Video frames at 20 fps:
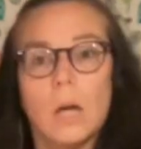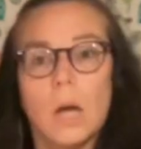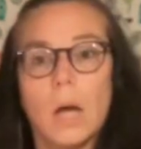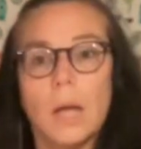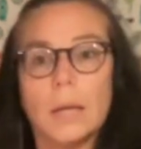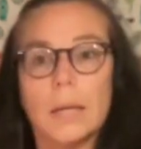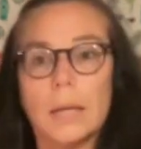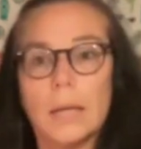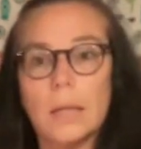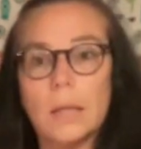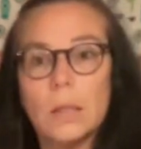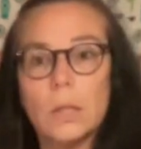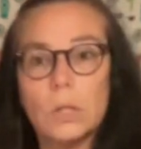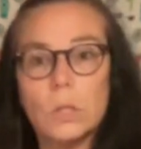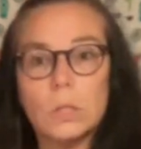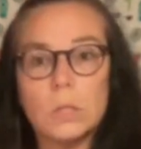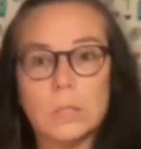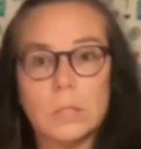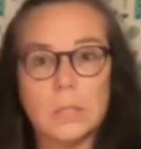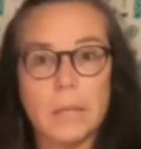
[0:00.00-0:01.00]
on either
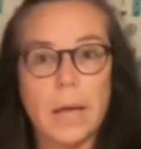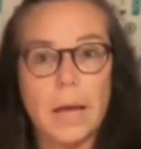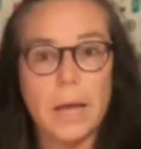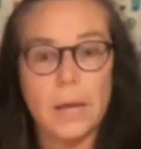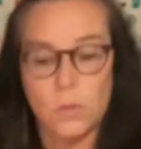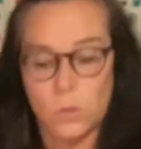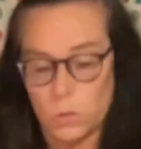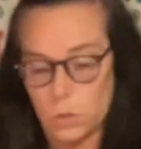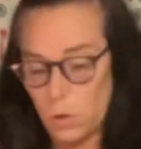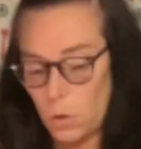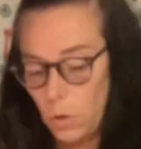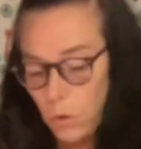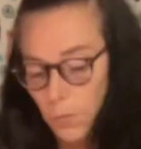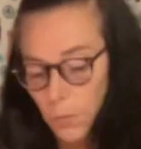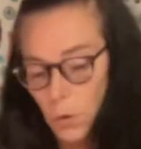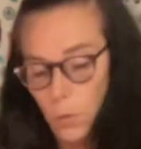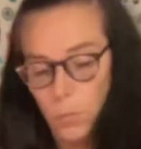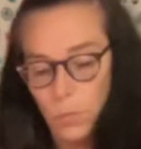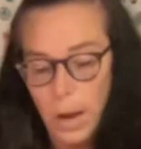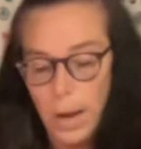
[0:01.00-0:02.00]
side, so if
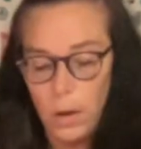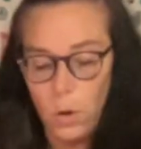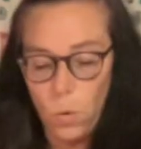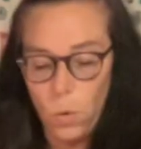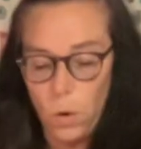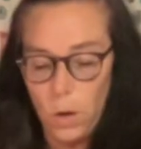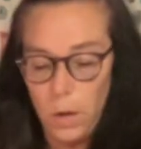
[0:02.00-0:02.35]
you're right or